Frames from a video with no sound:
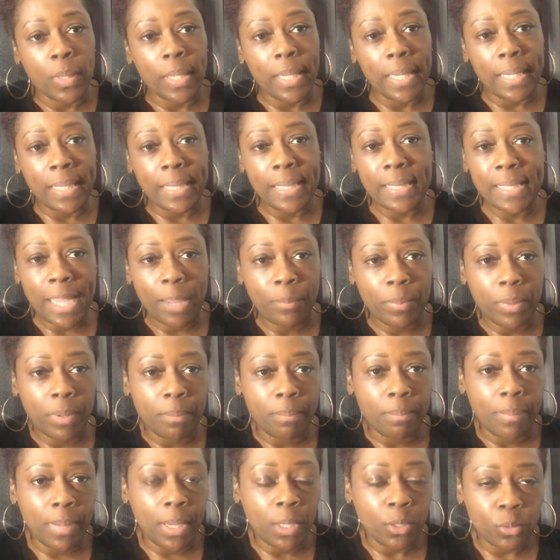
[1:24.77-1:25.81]
any type of
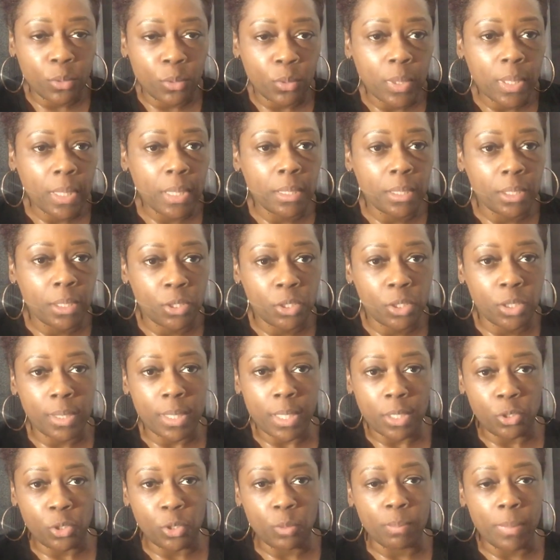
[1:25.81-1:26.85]
medical condition
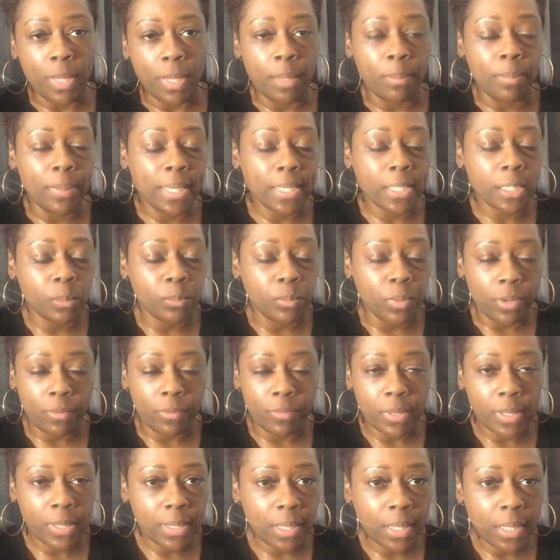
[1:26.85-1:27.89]
that you may be
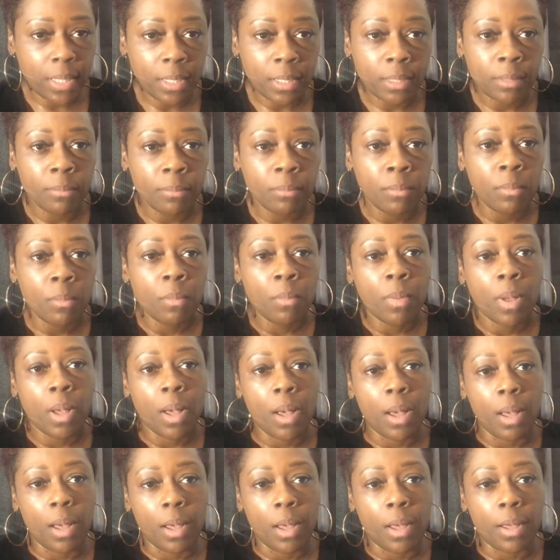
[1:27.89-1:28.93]
experiencing.
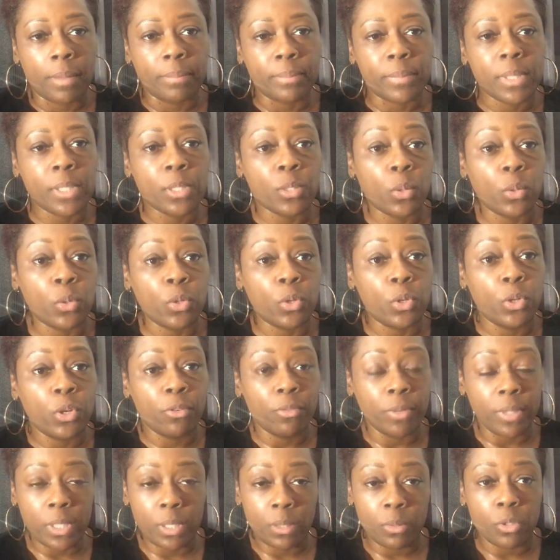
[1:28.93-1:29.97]
So
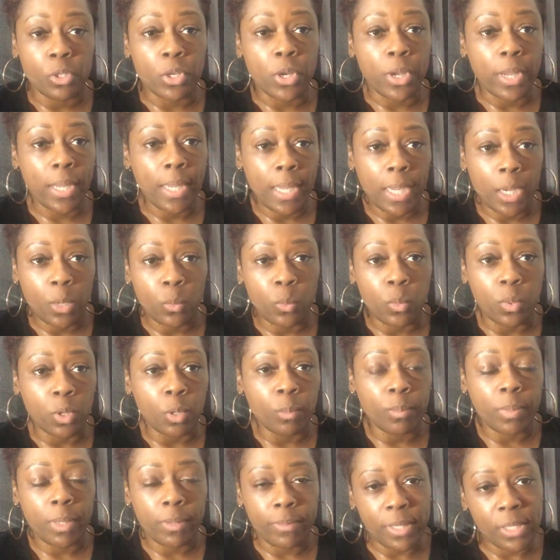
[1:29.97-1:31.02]
your hair will
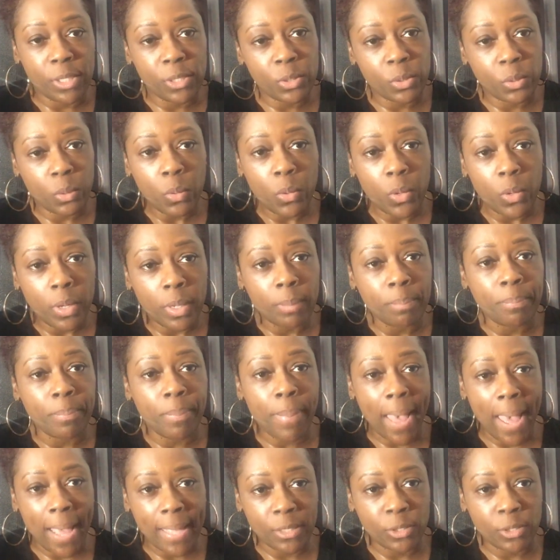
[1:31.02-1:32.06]
be restored
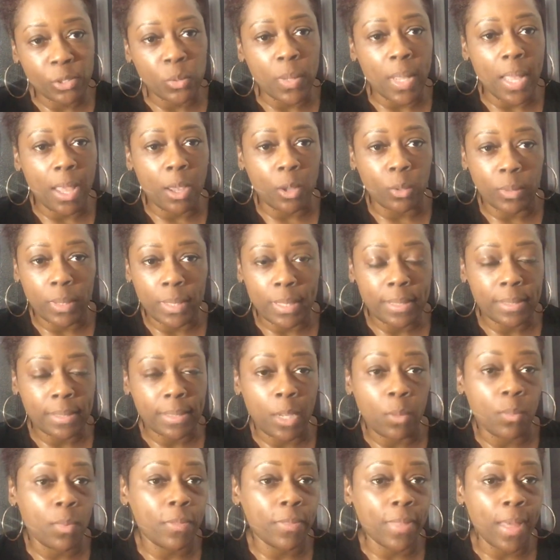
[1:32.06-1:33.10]
back to a healthy
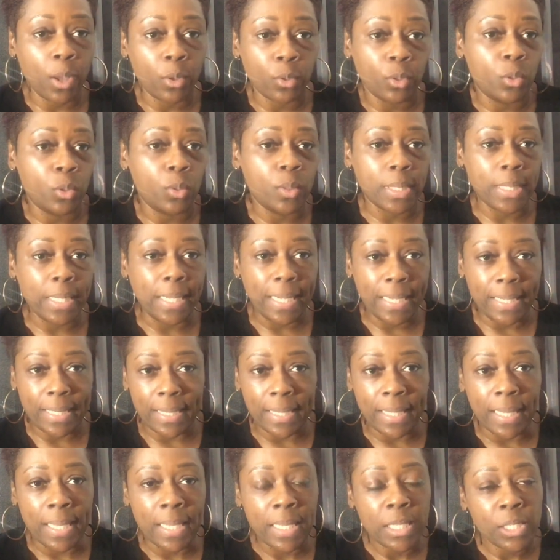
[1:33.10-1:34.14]
state without using
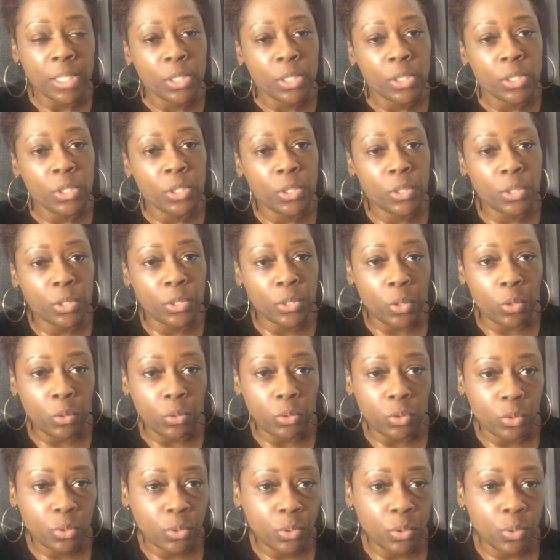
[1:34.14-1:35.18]
any
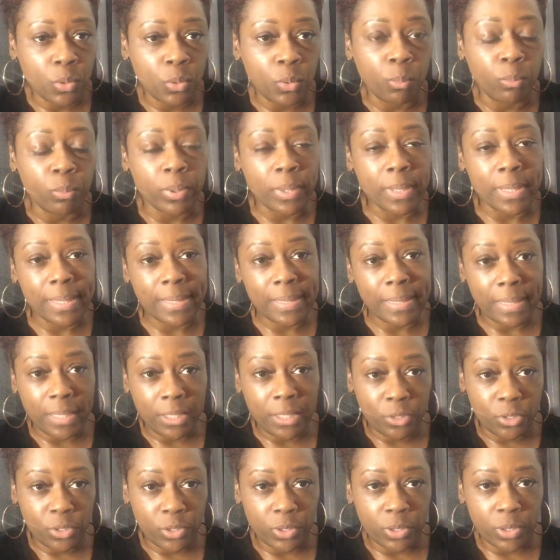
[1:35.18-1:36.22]
surgical
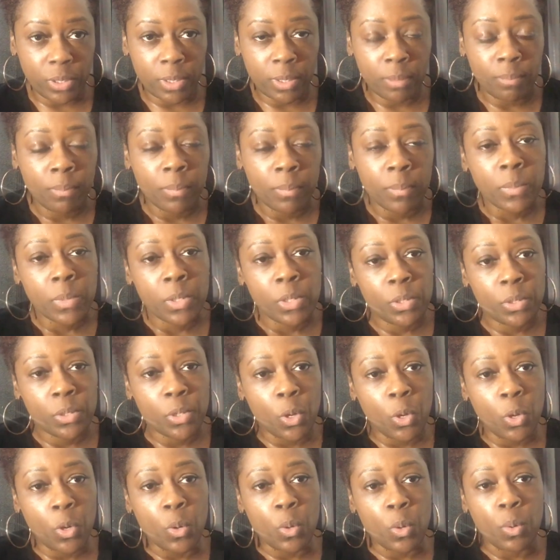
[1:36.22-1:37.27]
procedures.
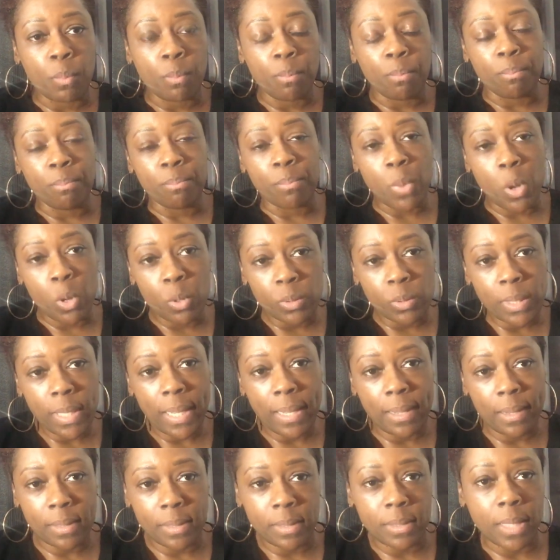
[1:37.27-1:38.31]
So most
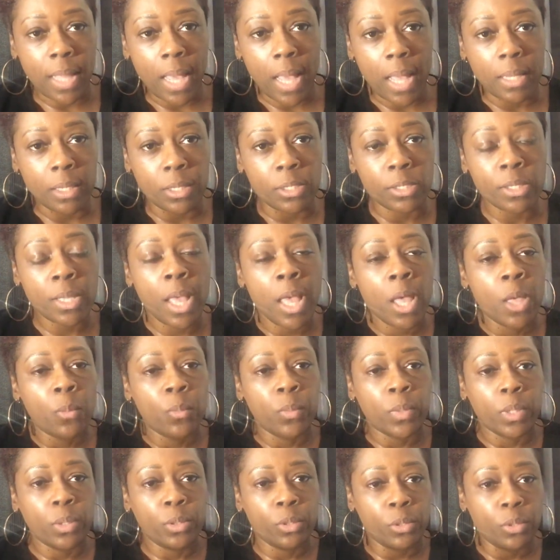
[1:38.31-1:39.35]
hairstylists
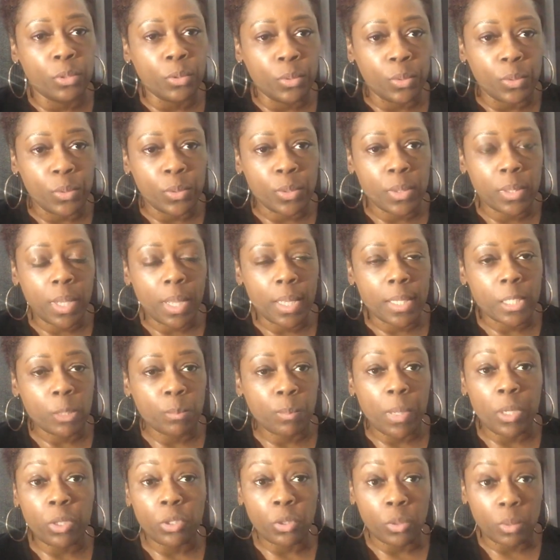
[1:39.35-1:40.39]
will use
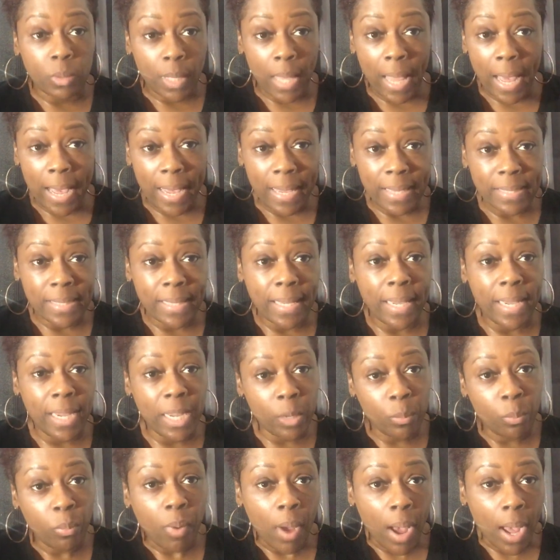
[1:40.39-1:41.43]
specialized
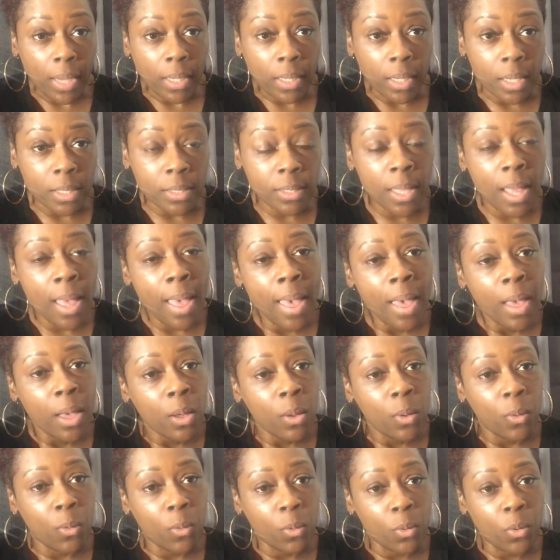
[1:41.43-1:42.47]
hair products
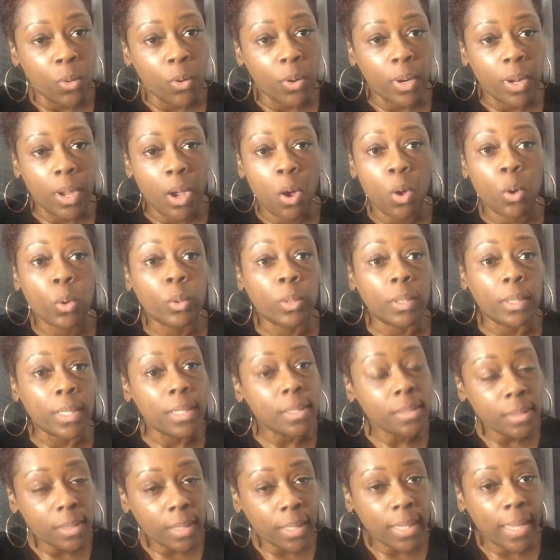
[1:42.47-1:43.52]
or
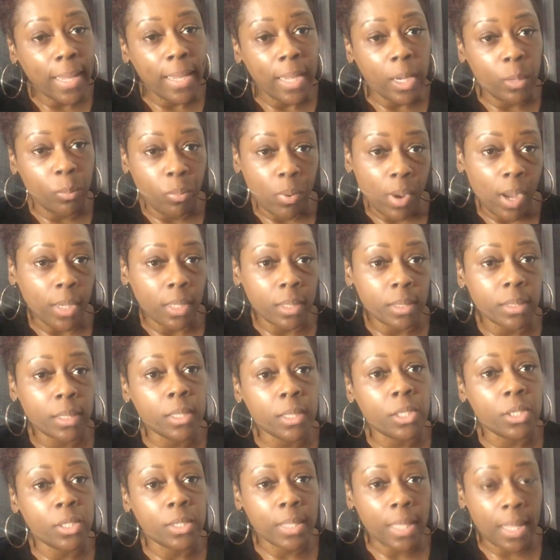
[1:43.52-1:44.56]
holistic hair products,
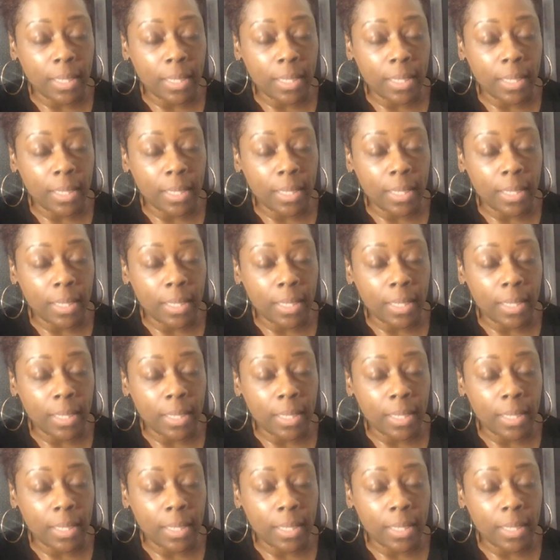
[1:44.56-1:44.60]
such